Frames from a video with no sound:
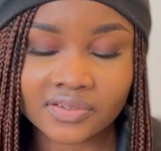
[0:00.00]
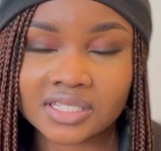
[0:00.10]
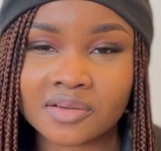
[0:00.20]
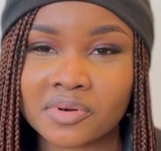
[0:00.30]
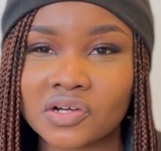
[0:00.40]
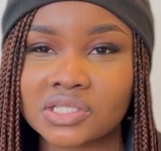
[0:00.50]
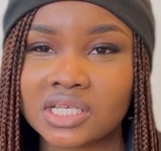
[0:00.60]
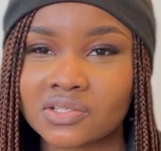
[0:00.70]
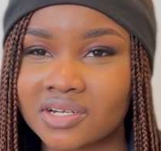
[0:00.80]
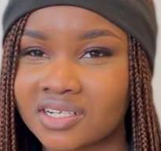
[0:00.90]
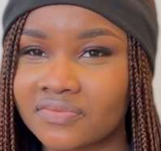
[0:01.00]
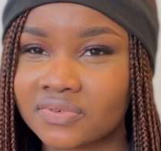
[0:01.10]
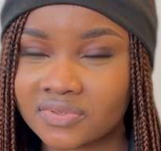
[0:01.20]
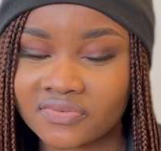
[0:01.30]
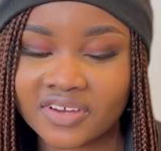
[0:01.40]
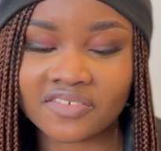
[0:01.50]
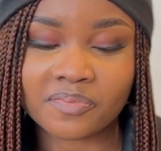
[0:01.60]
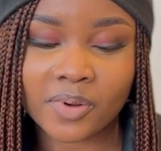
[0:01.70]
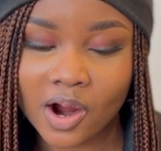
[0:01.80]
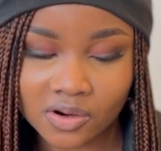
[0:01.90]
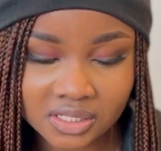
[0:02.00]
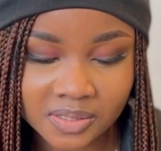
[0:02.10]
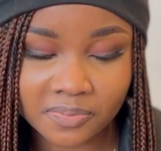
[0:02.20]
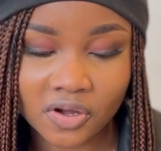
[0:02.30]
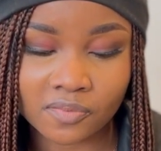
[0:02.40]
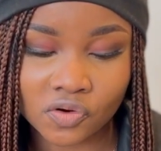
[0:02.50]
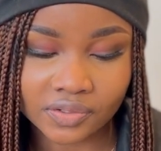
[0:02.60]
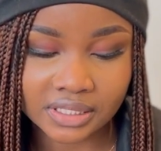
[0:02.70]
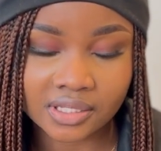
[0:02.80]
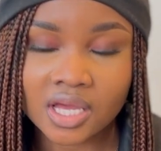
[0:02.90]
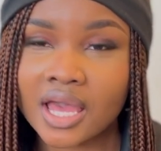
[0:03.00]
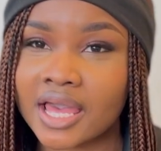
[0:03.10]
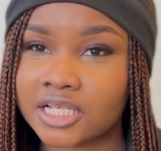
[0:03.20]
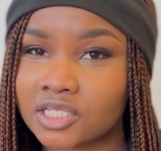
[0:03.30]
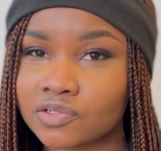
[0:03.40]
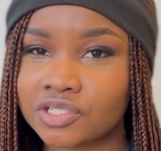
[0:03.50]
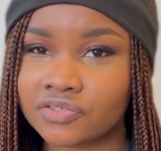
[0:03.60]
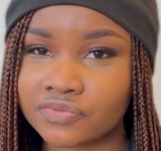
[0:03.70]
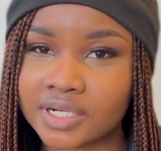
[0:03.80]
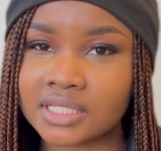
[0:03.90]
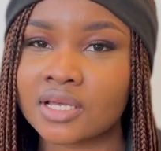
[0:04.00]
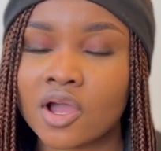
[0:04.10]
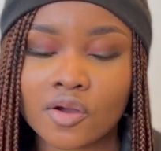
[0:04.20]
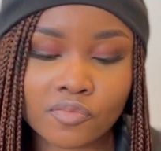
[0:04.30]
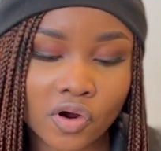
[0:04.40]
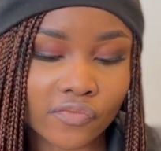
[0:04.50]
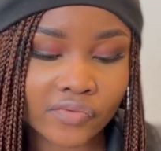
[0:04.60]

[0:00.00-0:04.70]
is about £655 per month, excluding rent. But